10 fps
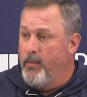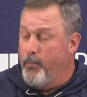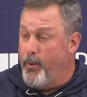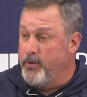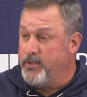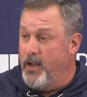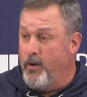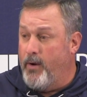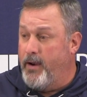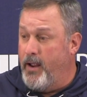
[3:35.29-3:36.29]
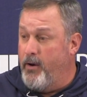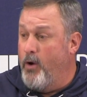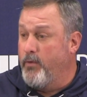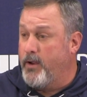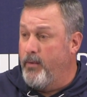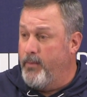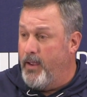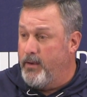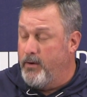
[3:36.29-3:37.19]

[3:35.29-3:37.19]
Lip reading: the personnel right now to overcome that.